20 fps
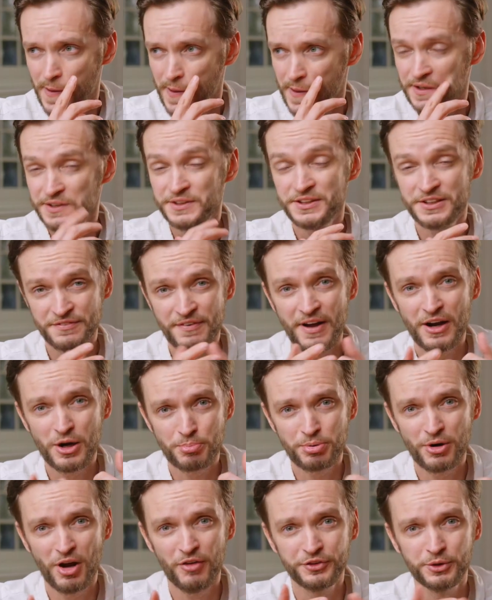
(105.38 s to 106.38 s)
This is very
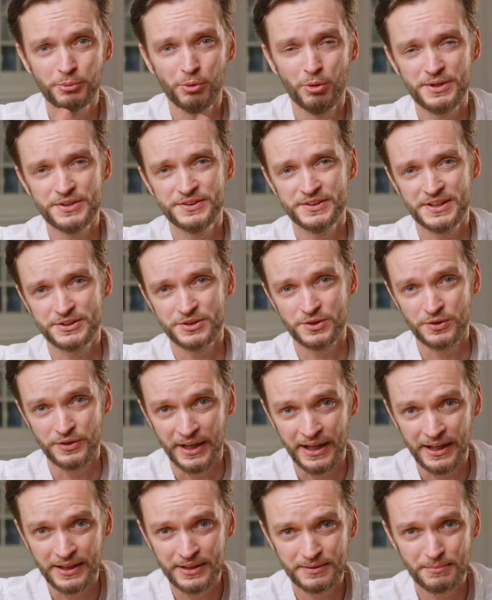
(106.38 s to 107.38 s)
profitable business
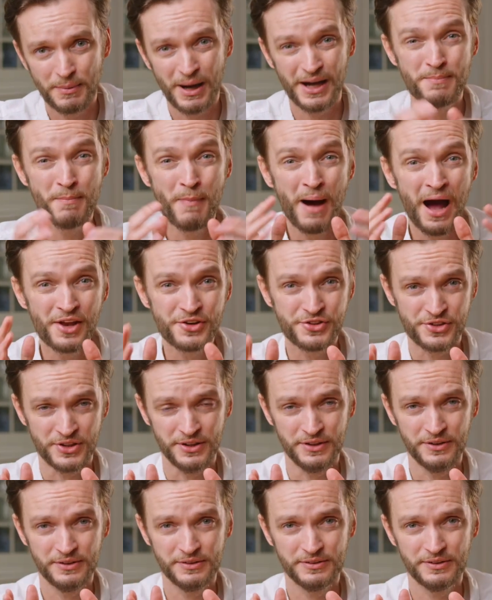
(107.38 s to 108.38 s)
today, but
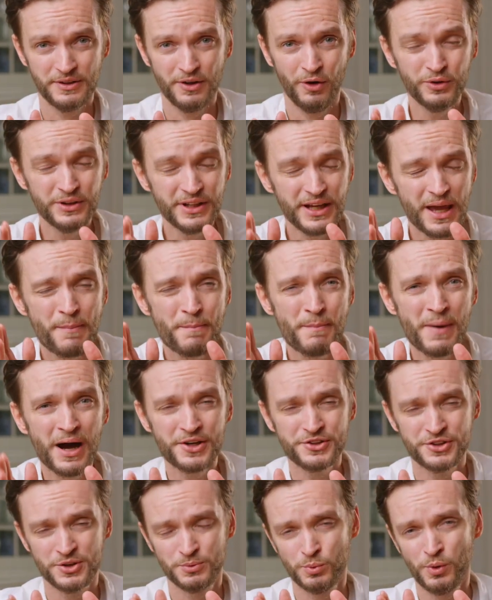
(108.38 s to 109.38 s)
only
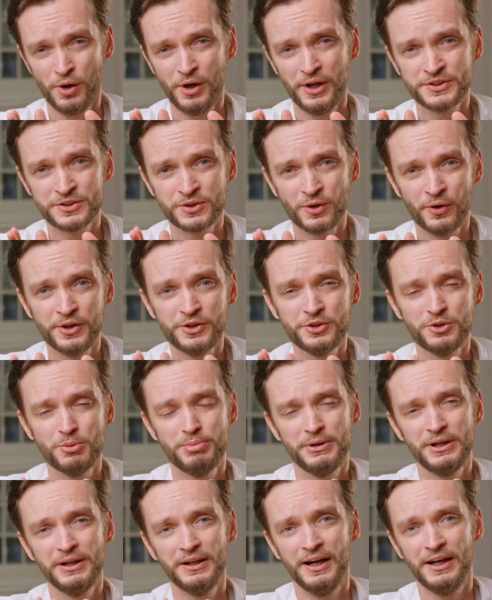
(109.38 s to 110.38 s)
imagine what it's going to
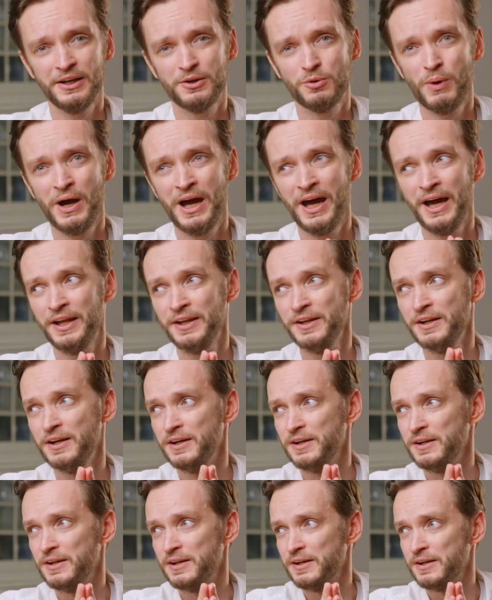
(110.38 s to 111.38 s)
be like when
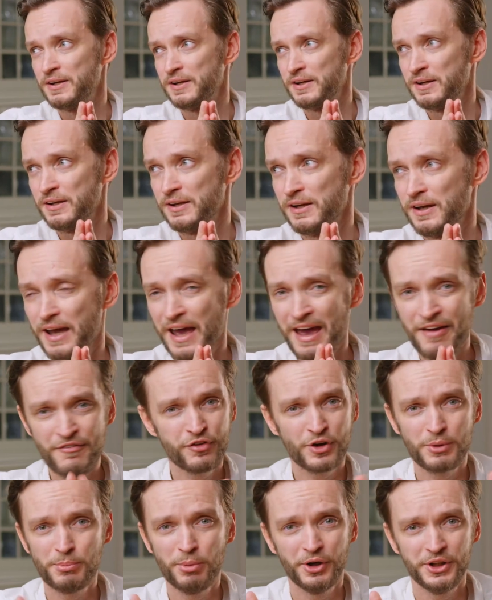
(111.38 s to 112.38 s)

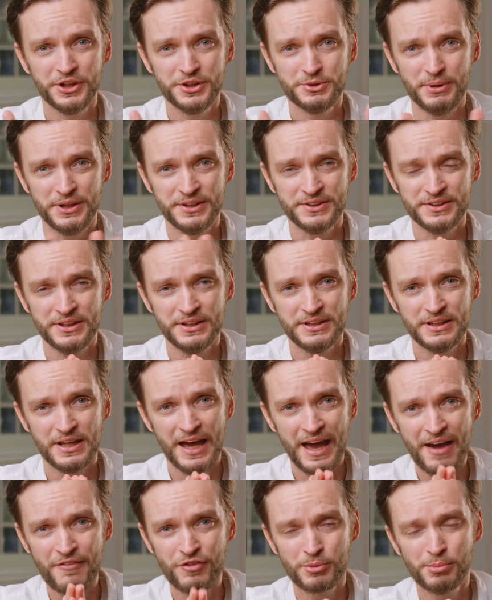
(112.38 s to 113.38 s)
everybody is busy,
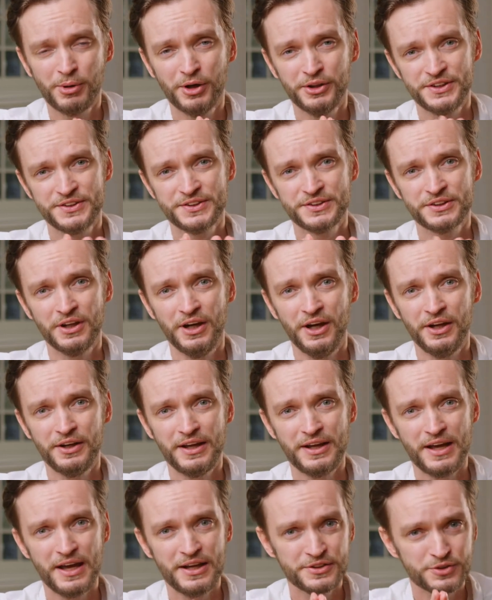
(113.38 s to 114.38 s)
everybody is scared,
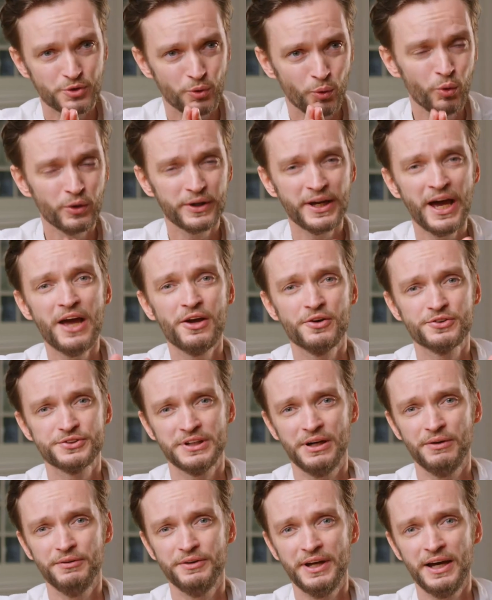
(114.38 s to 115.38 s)
it's all chaos
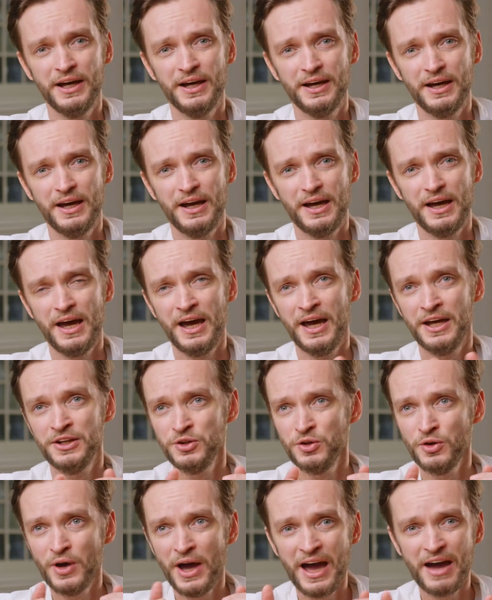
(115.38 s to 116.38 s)
out there, and
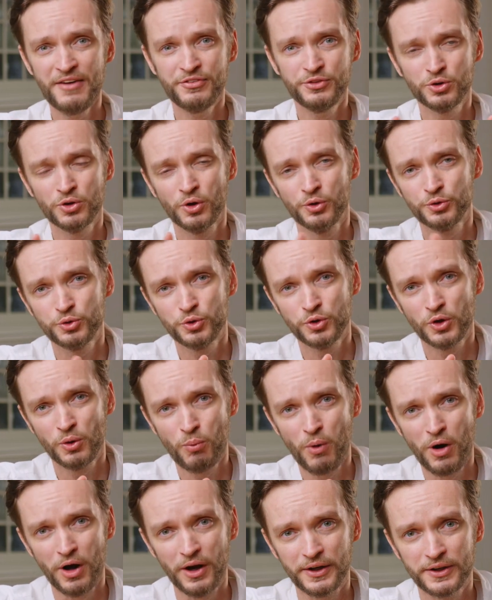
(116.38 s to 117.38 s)
you have to go to your
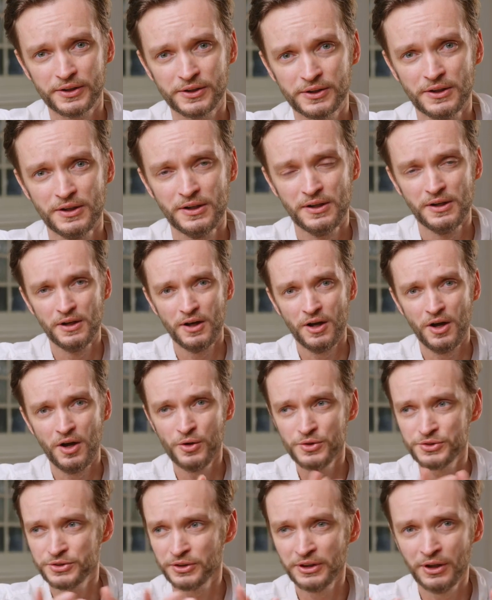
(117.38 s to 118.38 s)
work.
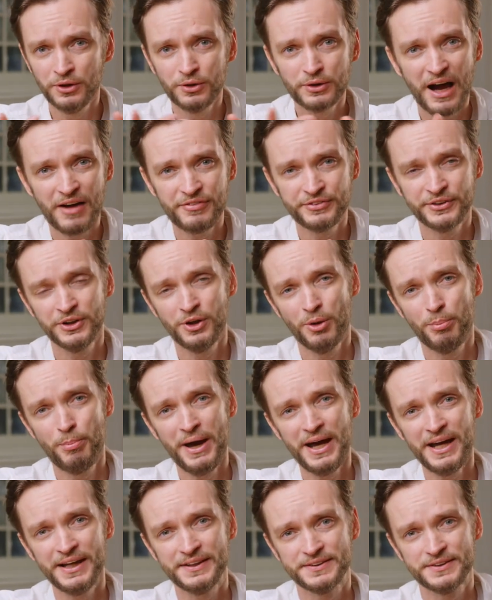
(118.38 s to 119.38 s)
Who's going to look after your
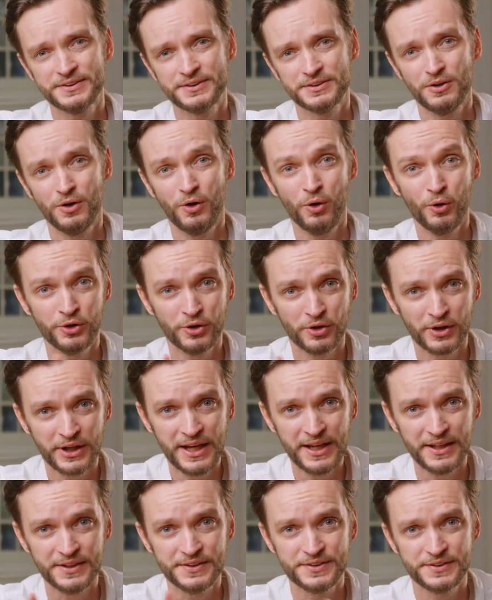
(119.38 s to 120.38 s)
pets or your
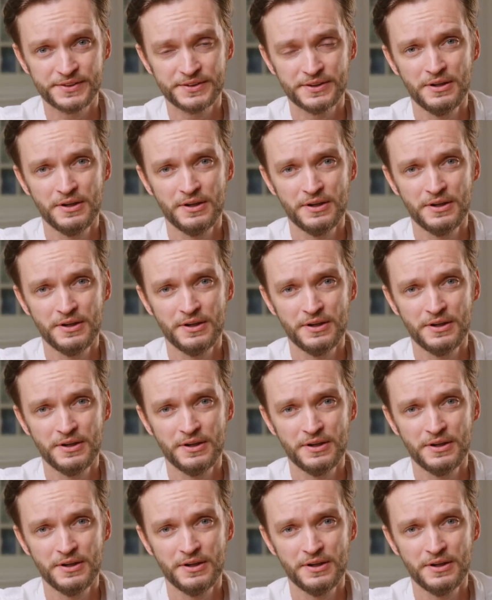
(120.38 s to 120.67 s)
kids?